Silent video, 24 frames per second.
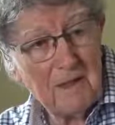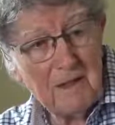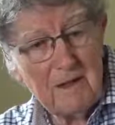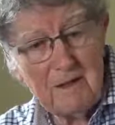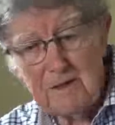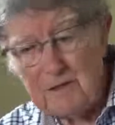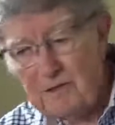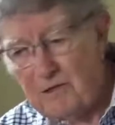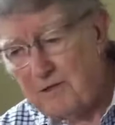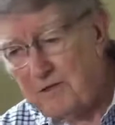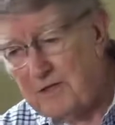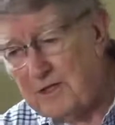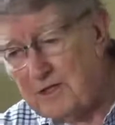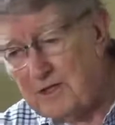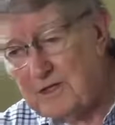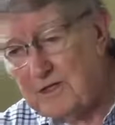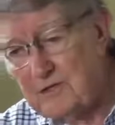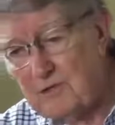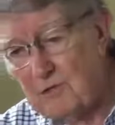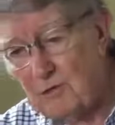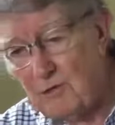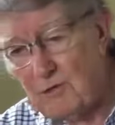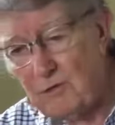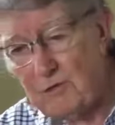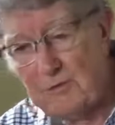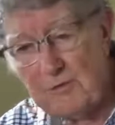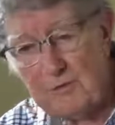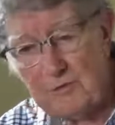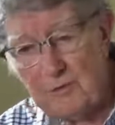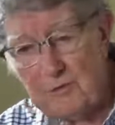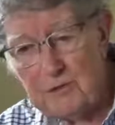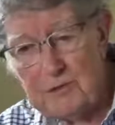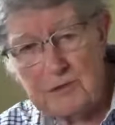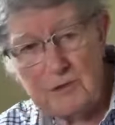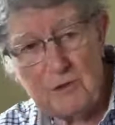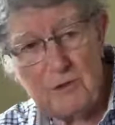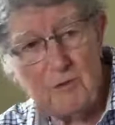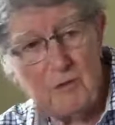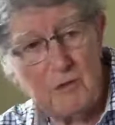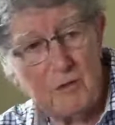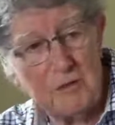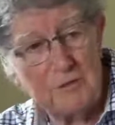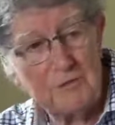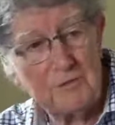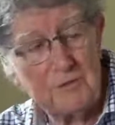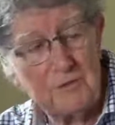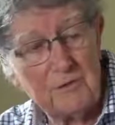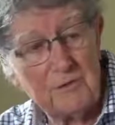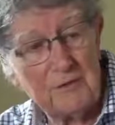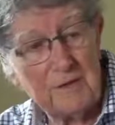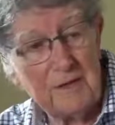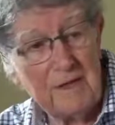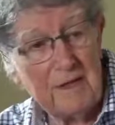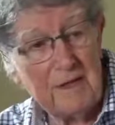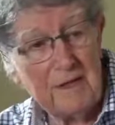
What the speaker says: So this door, which you all through,